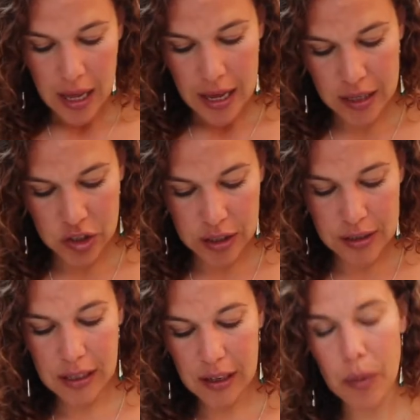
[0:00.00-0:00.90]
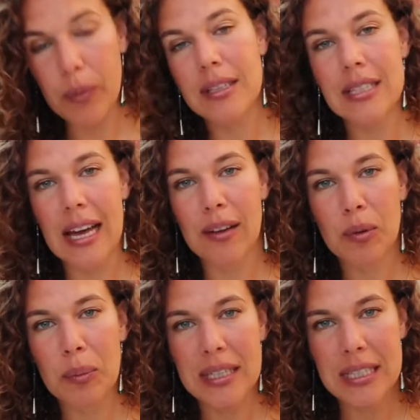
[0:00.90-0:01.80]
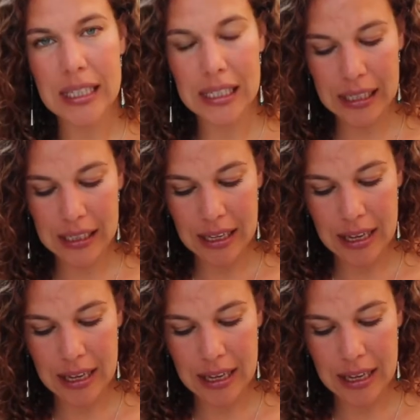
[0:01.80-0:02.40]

and she does a lot with tallow basically,